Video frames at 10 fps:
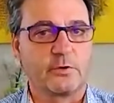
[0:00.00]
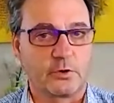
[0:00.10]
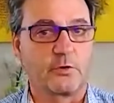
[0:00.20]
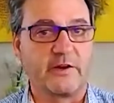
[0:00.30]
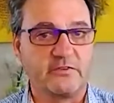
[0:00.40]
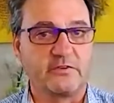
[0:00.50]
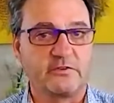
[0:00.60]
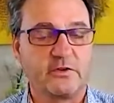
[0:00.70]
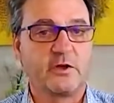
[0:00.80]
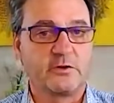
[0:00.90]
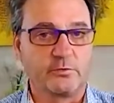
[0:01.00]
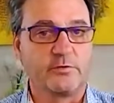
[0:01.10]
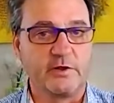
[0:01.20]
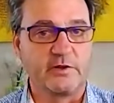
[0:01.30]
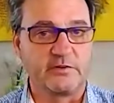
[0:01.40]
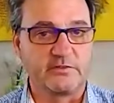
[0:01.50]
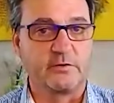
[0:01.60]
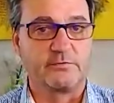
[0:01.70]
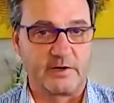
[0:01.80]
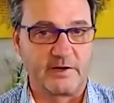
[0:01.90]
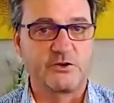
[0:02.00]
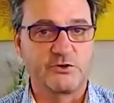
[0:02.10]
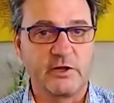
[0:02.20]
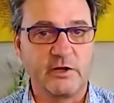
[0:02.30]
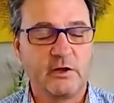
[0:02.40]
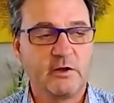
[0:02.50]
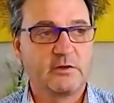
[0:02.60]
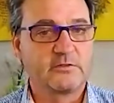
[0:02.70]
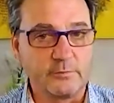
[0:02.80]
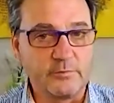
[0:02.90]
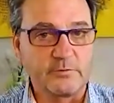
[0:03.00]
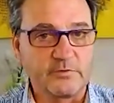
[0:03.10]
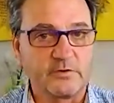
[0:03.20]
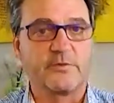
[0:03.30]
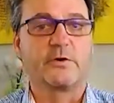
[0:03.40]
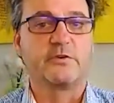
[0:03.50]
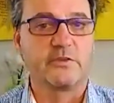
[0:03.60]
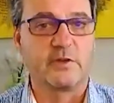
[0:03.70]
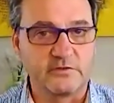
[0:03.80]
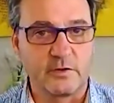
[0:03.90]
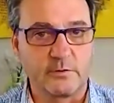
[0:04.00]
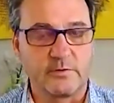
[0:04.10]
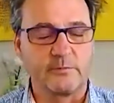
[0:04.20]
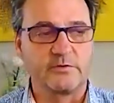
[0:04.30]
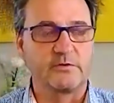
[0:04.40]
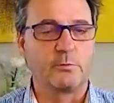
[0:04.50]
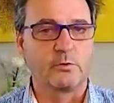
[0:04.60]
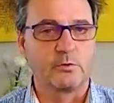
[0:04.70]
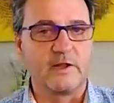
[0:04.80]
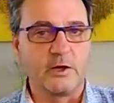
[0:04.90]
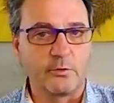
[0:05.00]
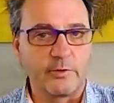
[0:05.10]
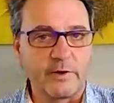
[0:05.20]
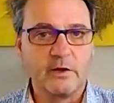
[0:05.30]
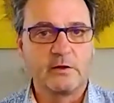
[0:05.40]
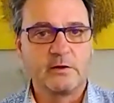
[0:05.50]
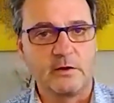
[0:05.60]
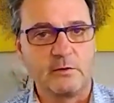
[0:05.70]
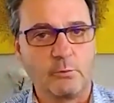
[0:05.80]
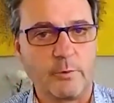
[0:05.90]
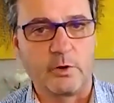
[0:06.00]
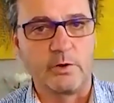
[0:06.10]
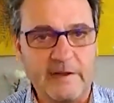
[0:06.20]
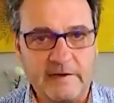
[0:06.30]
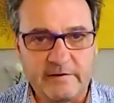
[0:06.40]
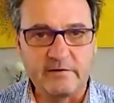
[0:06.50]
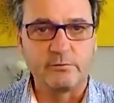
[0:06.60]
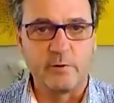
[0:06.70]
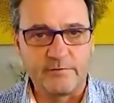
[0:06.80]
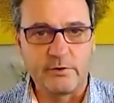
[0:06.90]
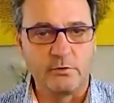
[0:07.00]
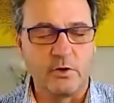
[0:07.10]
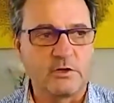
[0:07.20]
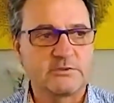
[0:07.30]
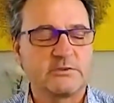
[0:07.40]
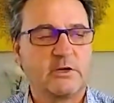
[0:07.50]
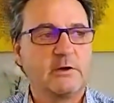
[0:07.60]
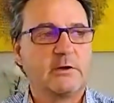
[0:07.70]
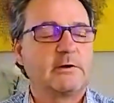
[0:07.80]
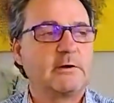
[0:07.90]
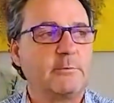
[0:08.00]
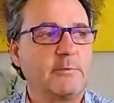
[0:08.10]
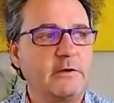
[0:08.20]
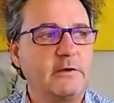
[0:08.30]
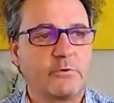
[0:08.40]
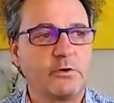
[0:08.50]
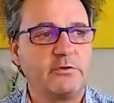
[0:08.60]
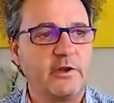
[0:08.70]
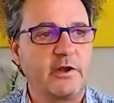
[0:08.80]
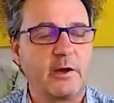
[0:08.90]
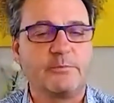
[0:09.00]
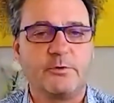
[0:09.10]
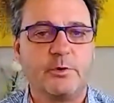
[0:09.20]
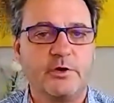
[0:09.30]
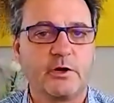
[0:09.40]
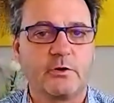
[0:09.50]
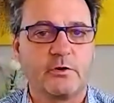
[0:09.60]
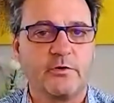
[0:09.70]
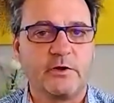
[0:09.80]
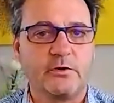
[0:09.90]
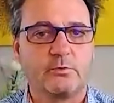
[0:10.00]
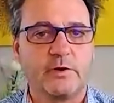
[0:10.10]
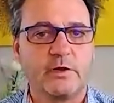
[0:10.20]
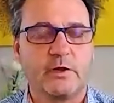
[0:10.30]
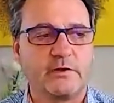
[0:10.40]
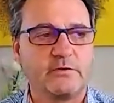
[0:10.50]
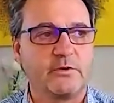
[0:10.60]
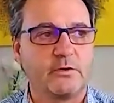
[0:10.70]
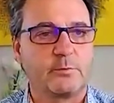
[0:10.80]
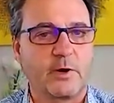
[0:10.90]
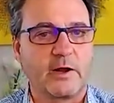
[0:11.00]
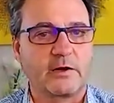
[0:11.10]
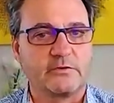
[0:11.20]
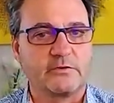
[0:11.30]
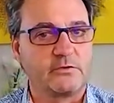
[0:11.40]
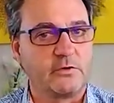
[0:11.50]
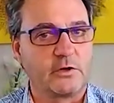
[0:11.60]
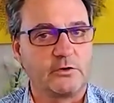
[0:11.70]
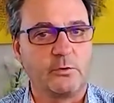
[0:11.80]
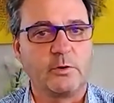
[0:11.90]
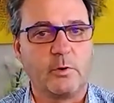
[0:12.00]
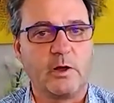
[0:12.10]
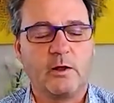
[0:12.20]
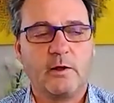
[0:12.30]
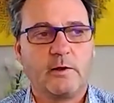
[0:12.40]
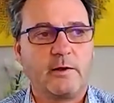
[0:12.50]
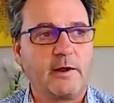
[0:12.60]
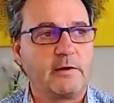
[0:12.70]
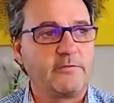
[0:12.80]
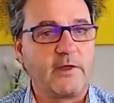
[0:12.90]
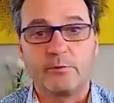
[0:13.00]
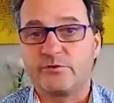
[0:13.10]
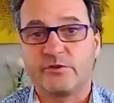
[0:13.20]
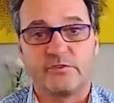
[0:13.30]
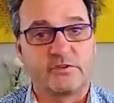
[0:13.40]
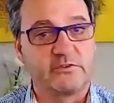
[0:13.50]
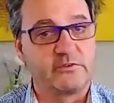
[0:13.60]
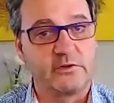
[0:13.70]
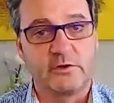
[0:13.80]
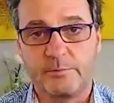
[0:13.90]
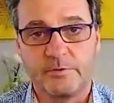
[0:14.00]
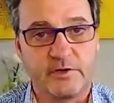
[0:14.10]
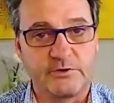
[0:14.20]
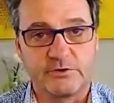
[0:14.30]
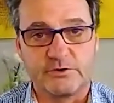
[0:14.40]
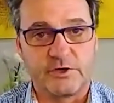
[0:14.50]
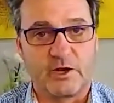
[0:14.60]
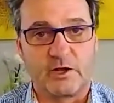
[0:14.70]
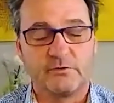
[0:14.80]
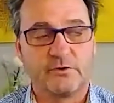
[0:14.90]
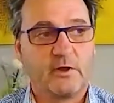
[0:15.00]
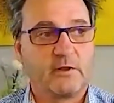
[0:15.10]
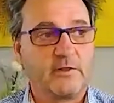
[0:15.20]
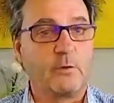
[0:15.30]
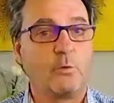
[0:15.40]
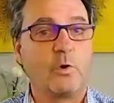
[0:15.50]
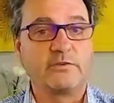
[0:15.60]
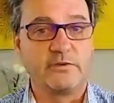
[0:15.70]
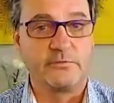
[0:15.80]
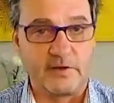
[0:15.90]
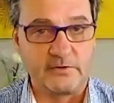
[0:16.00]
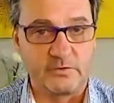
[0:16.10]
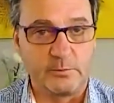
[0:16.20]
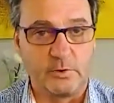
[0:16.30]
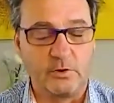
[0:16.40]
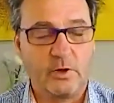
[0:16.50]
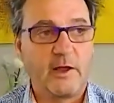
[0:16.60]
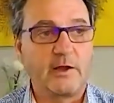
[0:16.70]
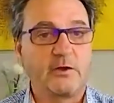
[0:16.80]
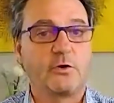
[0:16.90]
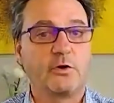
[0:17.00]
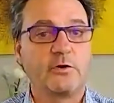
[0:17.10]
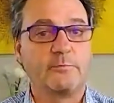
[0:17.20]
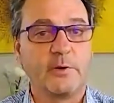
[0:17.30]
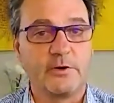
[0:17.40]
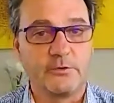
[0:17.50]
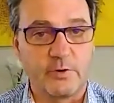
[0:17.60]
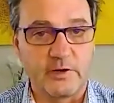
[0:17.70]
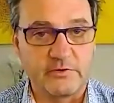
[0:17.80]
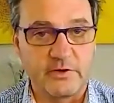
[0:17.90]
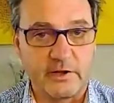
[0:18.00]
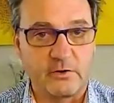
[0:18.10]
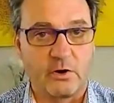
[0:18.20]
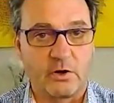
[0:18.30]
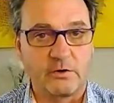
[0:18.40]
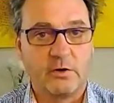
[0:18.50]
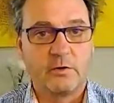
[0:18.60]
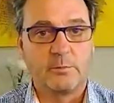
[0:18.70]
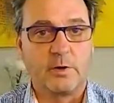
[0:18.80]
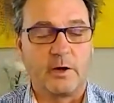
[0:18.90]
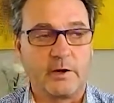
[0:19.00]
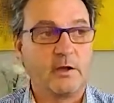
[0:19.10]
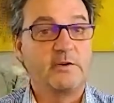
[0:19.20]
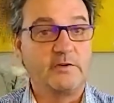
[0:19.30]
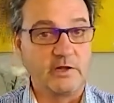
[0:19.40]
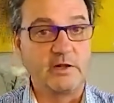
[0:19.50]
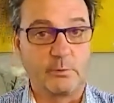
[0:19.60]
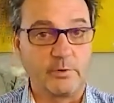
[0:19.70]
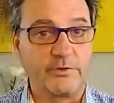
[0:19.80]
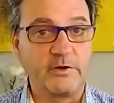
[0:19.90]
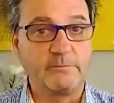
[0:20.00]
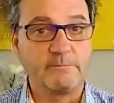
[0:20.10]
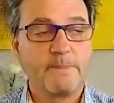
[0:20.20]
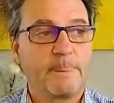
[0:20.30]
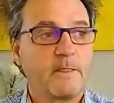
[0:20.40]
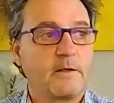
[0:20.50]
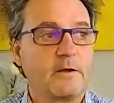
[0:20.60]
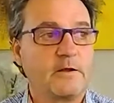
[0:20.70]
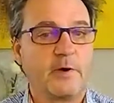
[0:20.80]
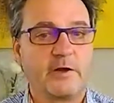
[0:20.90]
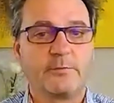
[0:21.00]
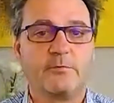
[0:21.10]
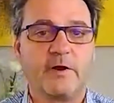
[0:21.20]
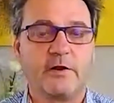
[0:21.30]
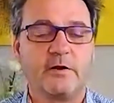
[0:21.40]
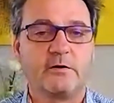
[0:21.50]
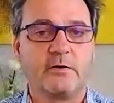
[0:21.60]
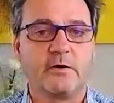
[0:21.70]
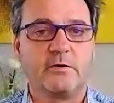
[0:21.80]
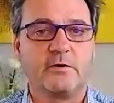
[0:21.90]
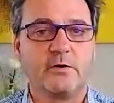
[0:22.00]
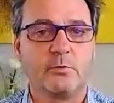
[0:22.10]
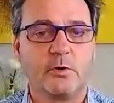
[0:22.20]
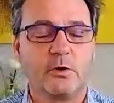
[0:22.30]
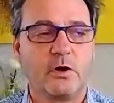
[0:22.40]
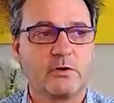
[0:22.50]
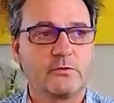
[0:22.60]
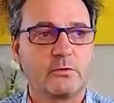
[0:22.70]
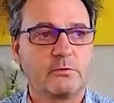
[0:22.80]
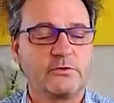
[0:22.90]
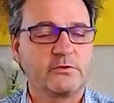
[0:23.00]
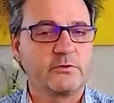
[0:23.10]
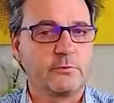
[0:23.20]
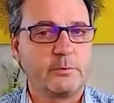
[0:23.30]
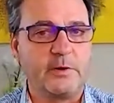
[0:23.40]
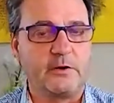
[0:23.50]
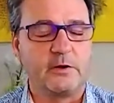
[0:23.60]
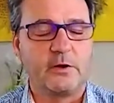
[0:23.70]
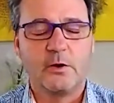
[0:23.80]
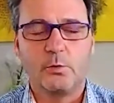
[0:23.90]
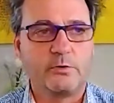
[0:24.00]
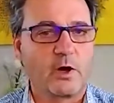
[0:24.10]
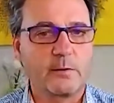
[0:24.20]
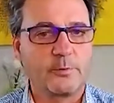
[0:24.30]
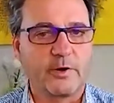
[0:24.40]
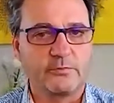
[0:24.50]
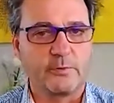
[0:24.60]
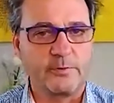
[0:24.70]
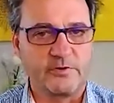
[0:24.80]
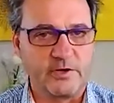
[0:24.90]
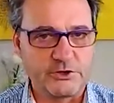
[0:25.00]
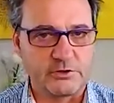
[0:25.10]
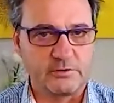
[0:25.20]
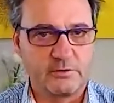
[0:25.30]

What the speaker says: a crisis to reveal itself financially. Sometimes it's sometimes it's more lingering, what we call latent revenue loss. It could take up to a year, and then you'll realize that your practice is not doing well. And if that was just a silly reputation challenge that was defensible and could have been addressed head on by dealing with it, you might have prevented a continual loss. So just to repeat, we do not appraise reputation.